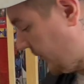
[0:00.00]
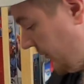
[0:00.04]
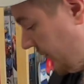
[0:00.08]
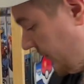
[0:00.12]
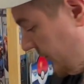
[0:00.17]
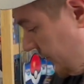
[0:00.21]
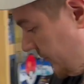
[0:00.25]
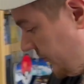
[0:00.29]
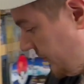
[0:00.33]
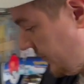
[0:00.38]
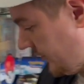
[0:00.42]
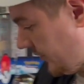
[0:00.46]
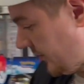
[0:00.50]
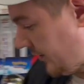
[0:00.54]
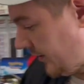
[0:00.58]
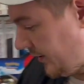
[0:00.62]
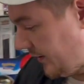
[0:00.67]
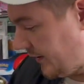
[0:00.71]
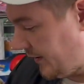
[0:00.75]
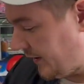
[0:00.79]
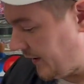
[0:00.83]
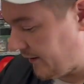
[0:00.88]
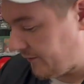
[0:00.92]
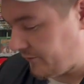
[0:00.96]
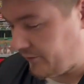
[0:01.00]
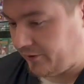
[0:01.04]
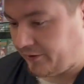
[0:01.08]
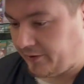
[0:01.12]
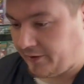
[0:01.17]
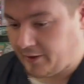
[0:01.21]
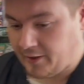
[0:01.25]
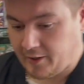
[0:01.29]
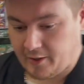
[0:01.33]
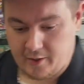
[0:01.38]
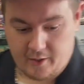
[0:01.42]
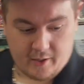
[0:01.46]
through
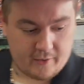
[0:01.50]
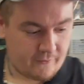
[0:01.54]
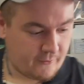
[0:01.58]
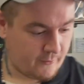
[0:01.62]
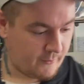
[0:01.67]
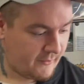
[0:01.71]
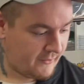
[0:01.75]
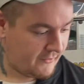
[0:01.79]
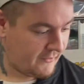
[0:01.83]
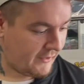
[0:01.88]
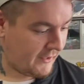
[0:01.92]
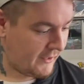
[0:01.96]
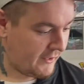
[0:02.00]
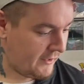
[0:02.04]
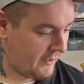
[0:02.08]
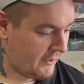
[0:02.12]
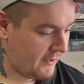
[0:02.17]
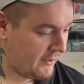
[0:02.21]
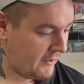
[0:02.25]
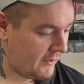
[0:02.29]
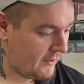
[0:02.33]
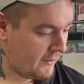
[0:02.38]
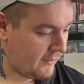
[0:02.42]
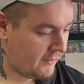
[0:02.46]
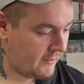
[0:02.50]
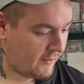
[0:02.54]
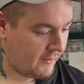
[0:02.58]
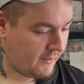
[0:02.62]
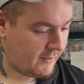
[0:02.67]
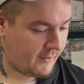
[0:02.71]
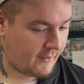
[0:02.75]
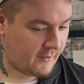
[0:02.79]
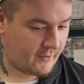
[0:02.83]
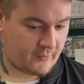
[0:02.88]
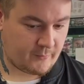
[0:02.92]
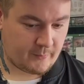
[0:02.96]
everything I got from this lady.
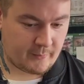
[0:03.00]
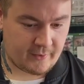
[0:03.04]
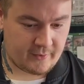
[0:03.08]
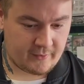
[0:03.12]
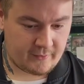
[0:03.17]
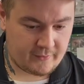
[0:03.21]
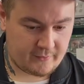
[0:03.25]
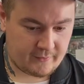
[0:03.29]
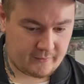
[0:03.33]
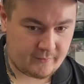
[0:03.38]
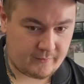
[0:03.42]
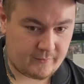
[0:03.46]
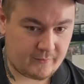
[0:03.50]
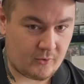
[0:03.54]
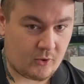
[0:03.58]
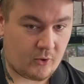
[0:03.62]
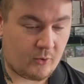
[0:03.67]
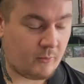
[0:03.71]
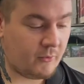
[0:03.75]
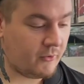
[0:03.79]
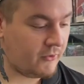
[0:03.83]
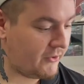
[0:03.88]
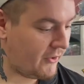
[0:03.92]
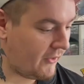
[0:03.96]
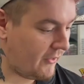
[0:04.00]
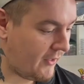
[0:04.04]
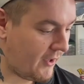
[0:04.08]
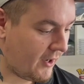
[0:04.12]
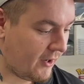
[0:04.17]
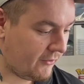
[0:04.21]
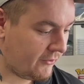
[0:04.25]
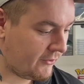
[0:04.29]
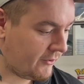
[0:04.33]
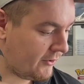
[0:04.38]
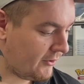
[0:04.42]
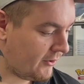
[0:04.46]
I spent almost
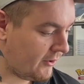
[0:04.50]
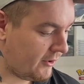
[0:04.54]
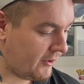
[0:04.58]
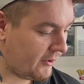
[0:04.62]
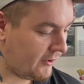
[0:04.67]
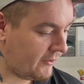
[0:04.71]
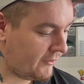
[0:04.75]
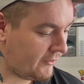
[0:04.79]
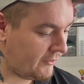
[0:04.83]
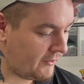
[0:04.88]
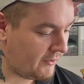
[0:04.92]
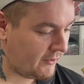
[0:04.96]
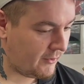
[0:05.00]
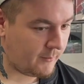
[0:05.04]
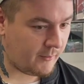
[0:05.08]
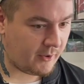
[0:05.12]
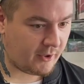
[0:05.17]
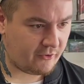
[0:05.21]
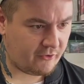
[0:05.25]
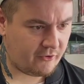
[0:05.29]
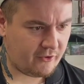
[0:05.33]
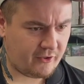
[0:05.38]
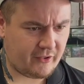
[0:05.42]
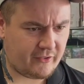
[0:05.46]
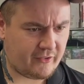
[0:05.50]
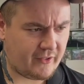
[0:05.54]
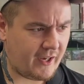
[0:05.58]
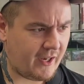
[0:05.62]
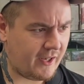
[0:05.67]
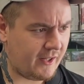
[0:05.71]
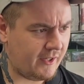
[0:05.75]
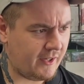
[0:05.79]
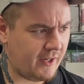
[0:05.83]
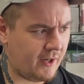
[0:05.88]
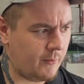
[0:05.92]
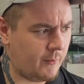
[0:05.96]
$1,000. I'm not sure
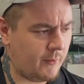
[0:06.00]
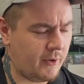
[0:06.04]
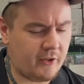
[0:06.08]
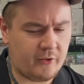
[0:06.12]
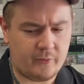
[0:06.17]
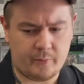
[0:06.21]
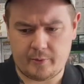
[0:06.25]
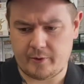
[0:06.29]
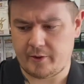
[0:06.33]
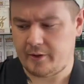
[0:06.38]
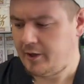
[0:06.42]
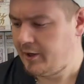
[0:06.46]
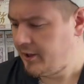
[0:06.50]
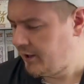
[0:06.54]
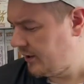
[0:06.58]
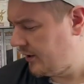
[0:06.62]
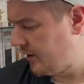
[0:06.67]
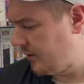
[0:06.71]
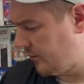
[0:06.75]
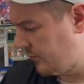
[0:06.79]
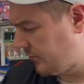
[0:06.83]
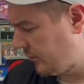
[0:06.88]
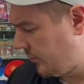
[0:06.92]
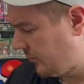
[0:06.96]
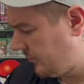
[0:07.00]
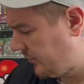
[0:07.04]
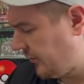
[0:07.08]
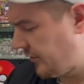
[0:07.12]
exactly how much, but it was almost